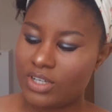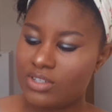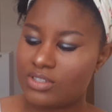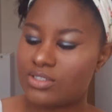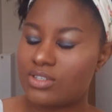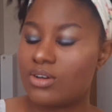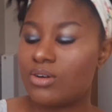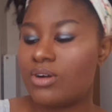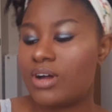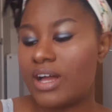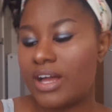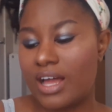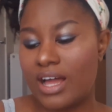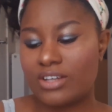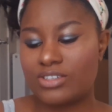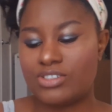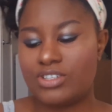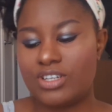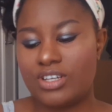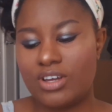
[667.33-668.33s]
So I
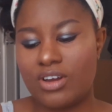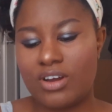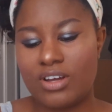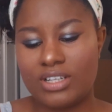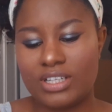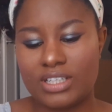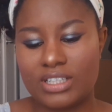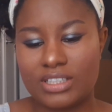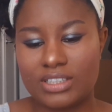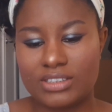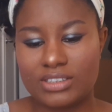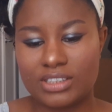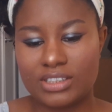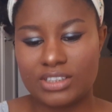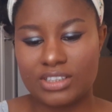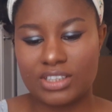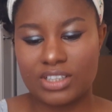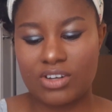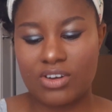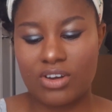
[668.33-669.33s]
actually ordered it
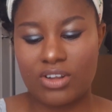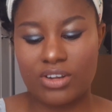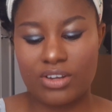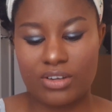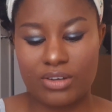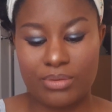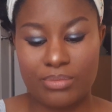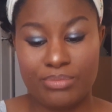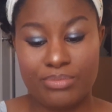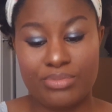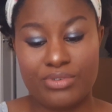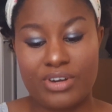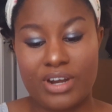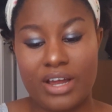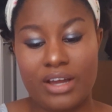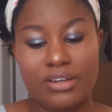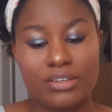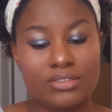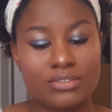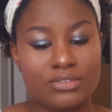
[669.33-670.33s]
in the color
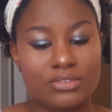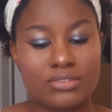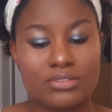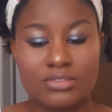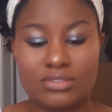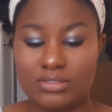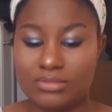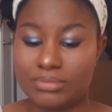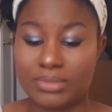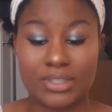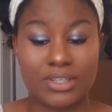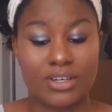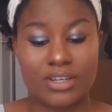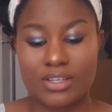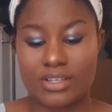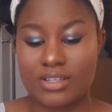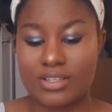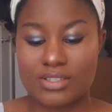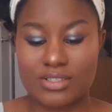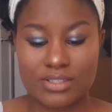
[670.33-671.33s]
brown
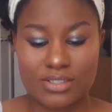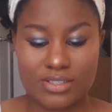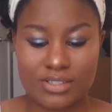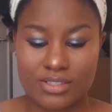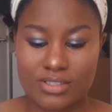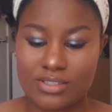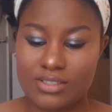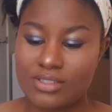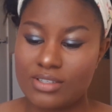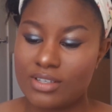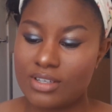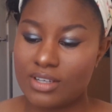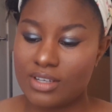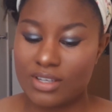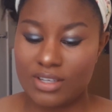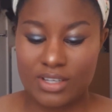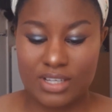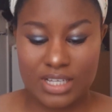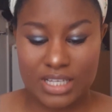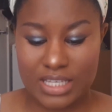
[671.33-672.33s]
because,
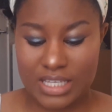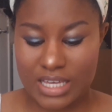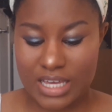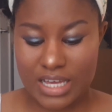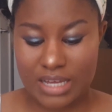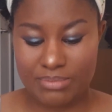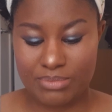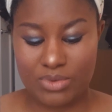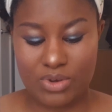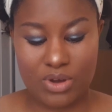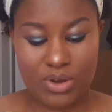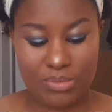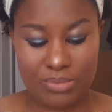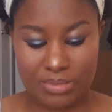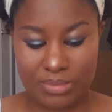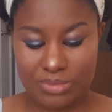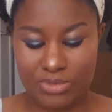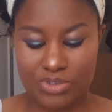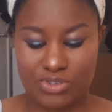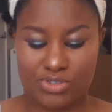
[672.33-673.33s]
yeah, I'm
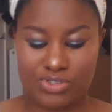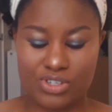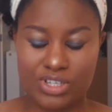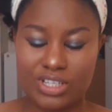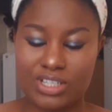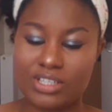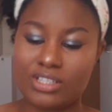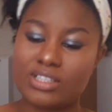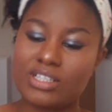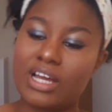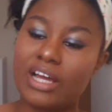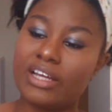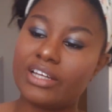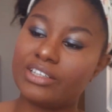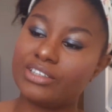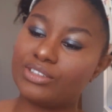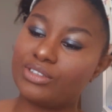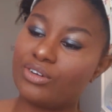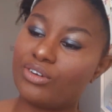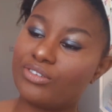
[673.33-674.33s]
usually
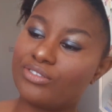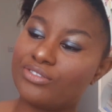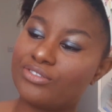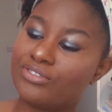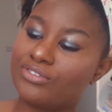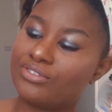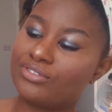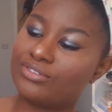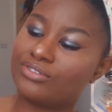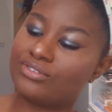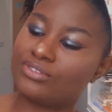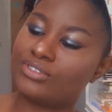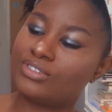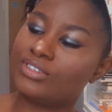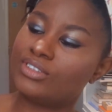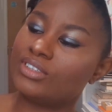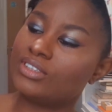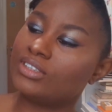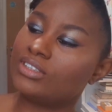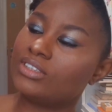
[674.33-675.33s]
tired of
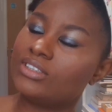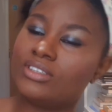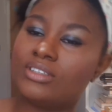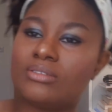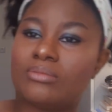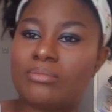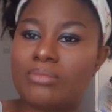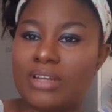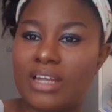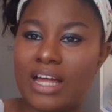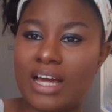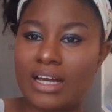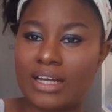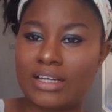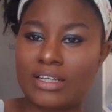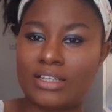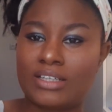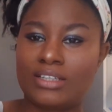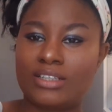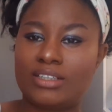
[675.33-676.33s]

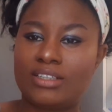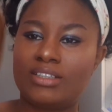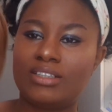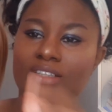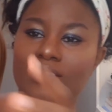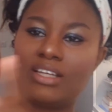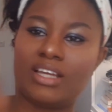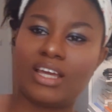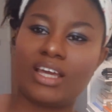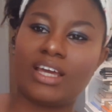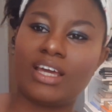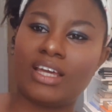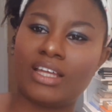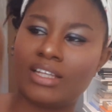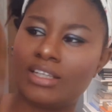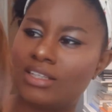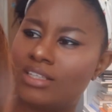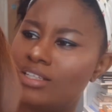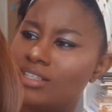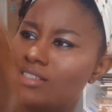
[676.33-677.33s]
black.
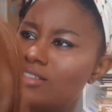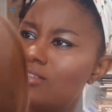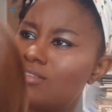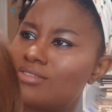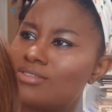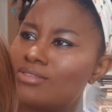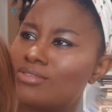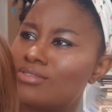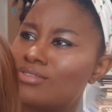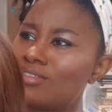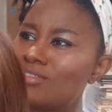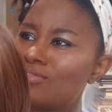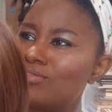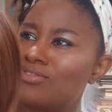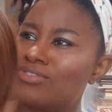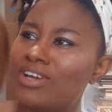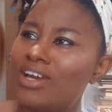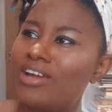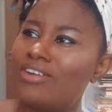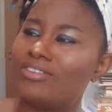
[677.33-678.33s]
And this looks
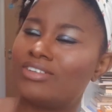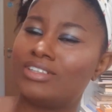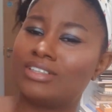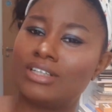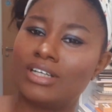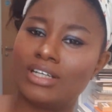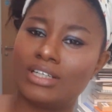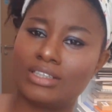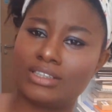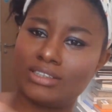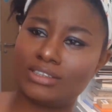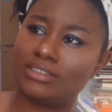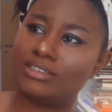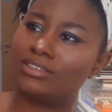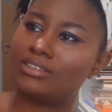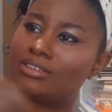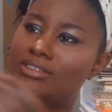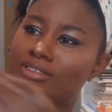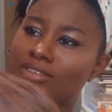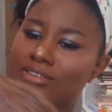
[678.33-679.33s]
very
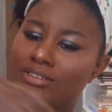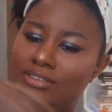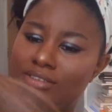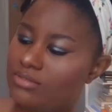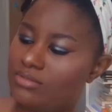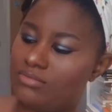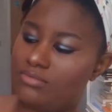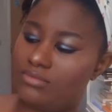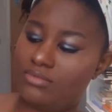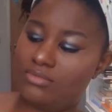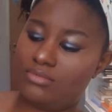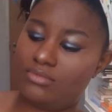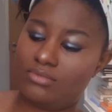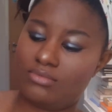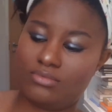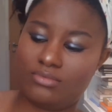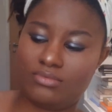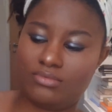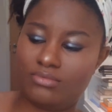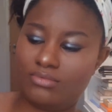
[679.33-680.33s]
nice.
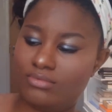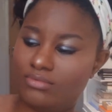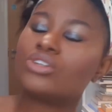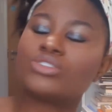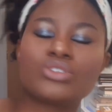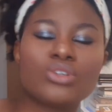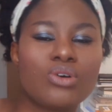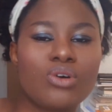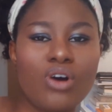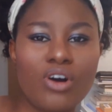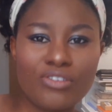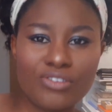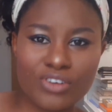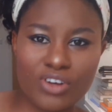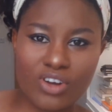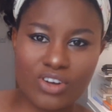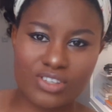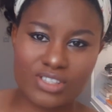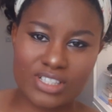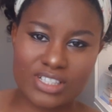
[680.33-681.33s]
Ooh. So of
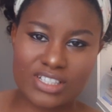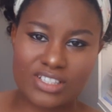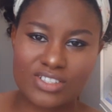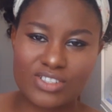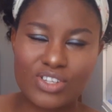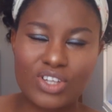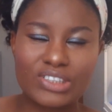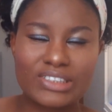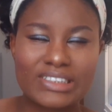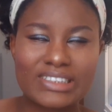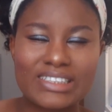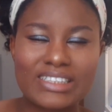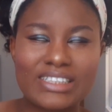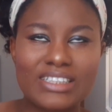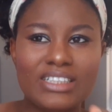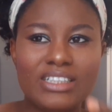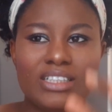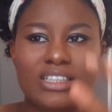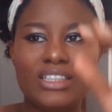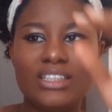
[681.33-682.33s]
course it's not
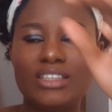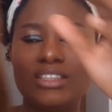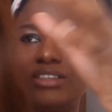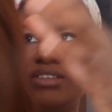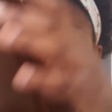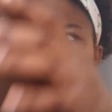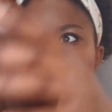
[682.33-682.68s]
the